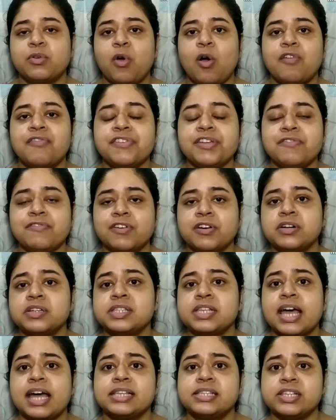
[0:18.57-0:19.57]
Coffee
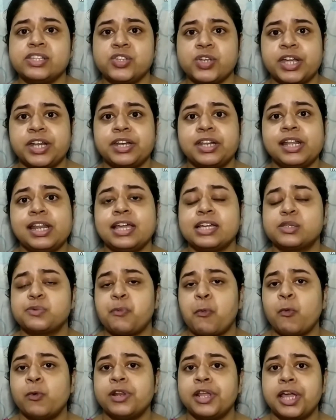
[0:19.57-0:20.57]
works as a gentle
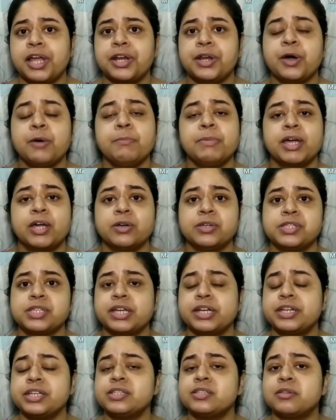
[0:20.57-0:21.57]
exfoliator because
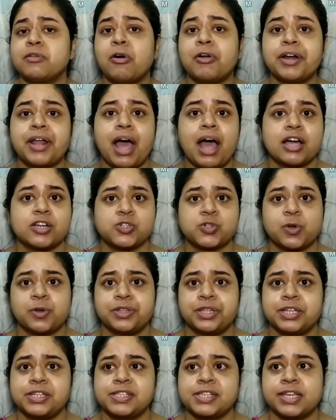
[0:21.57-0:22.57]
it is not harsh
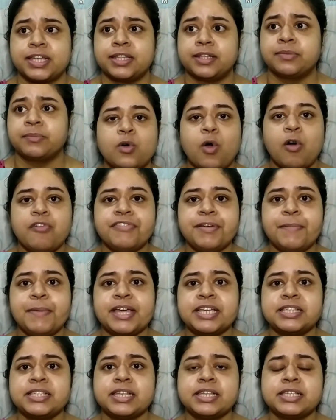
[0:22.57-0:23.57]
on the skin. Coffee
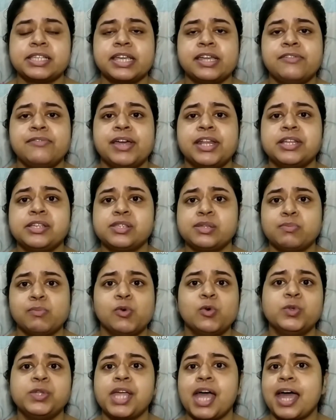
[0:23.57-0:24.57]
makes the skin very
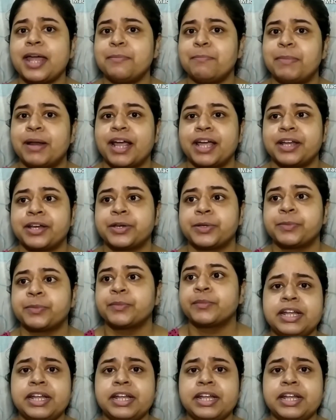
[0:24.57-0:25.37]
smooth and bright.